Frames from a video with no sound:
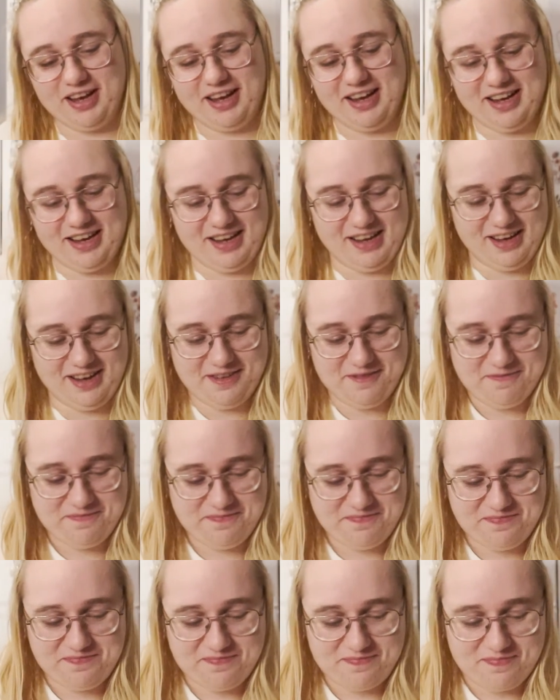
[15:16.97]

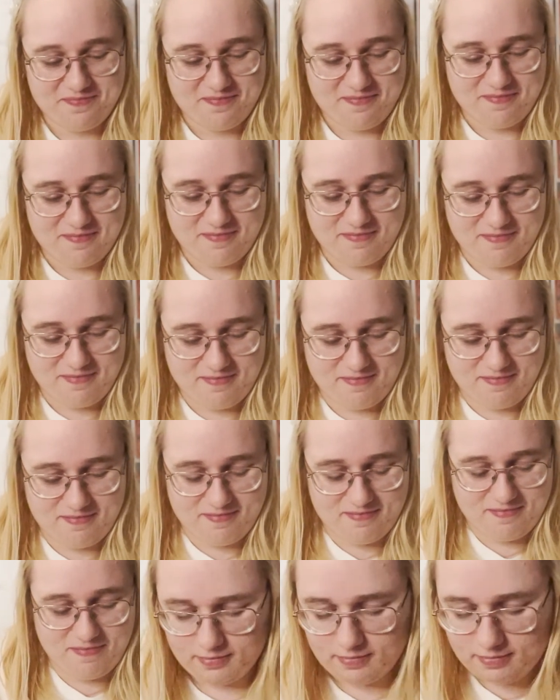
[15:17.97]

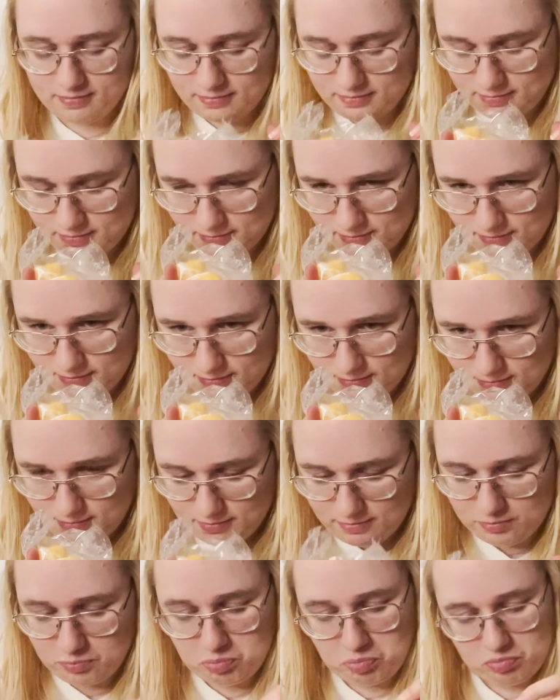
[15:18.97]

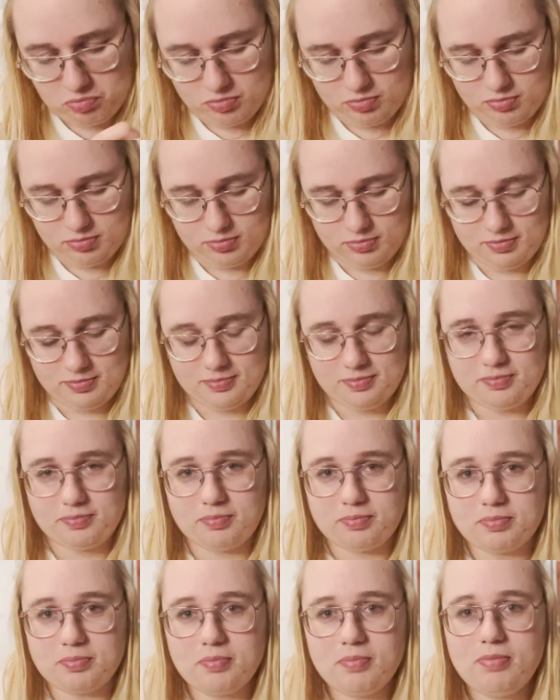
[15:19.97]

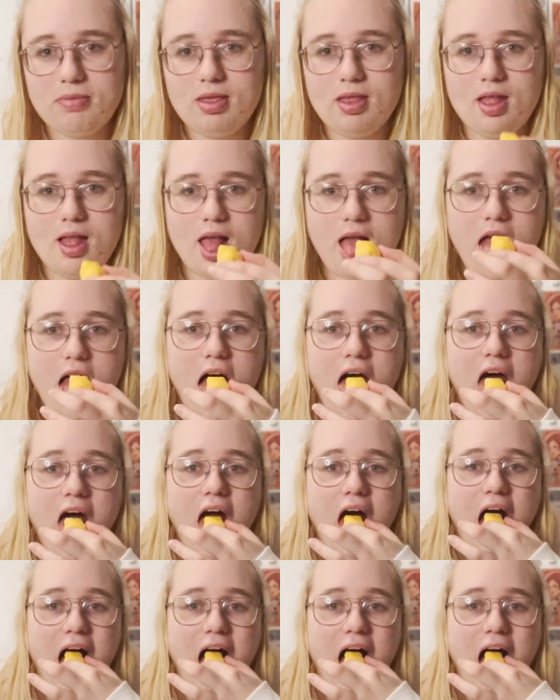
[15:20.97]
[no speech]